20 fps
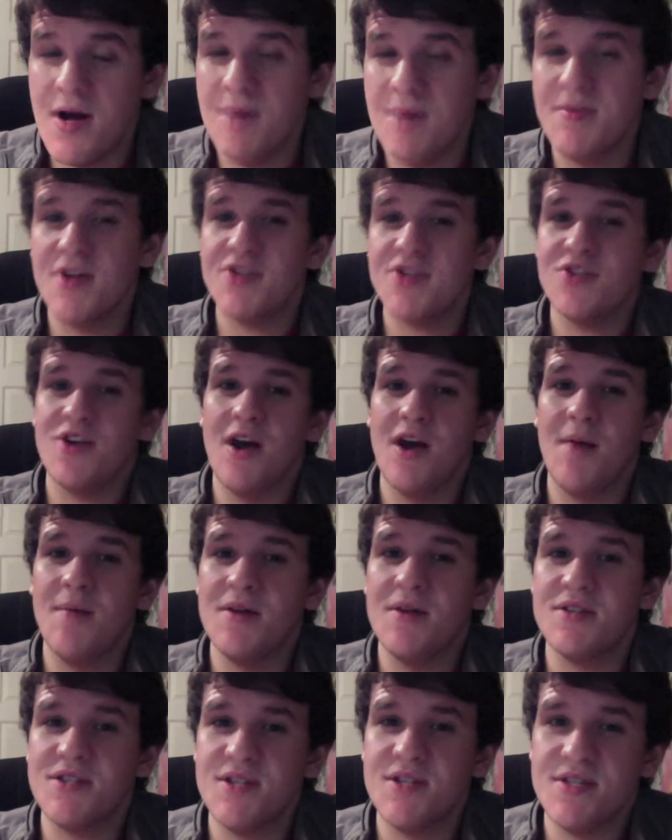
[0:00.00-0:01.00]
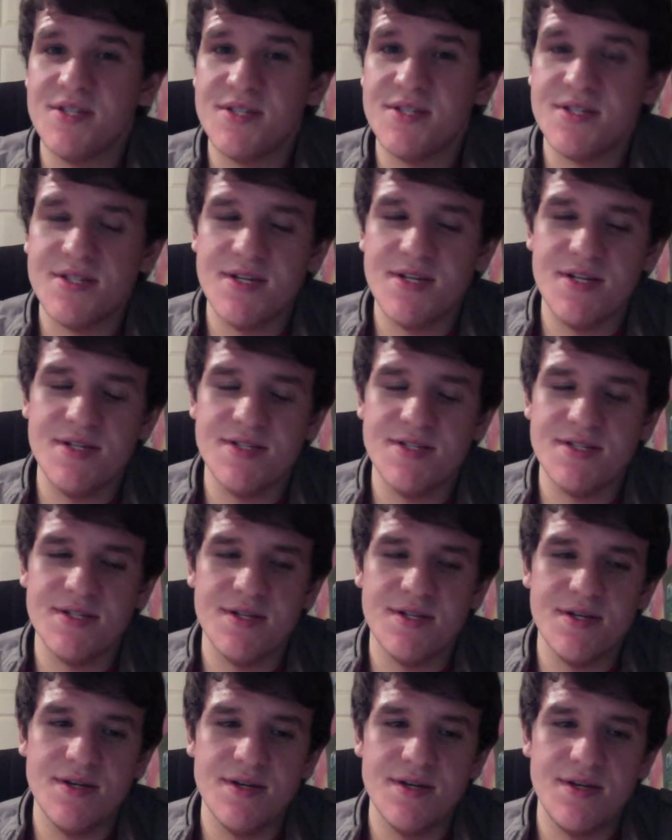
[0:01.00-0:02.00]
I'm not sure how much is is
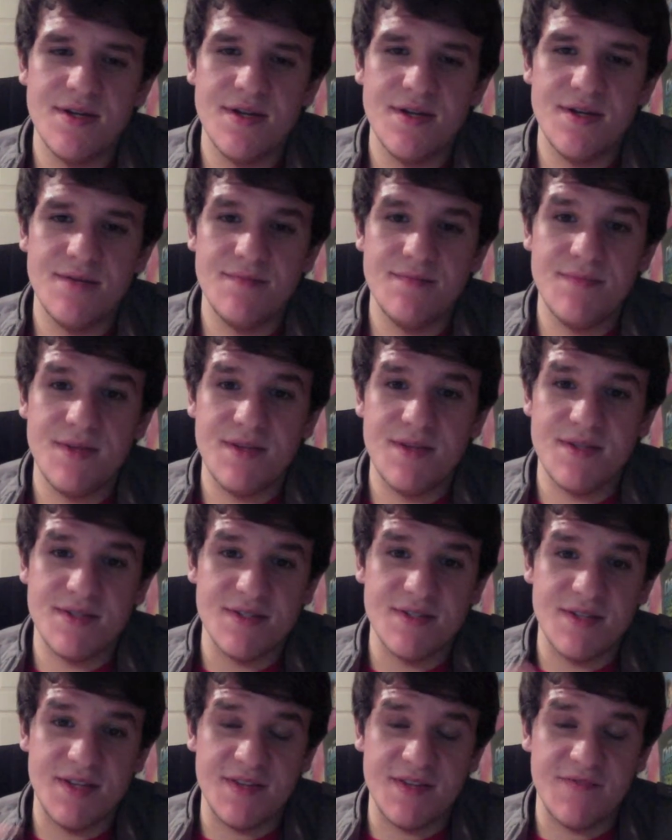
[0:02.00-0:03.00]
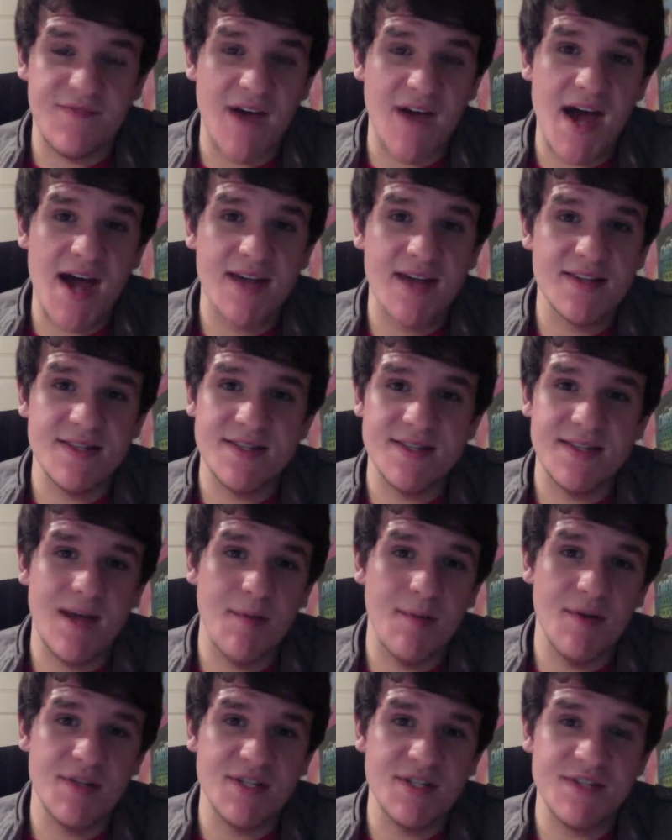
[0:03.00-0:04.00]
uh, is is fact and how
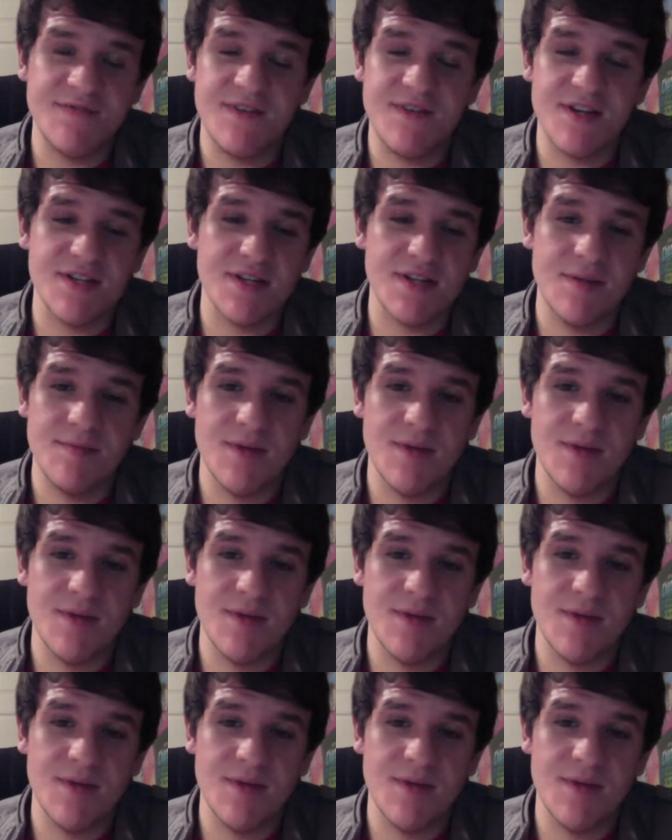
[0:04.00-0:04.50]
much is fiction.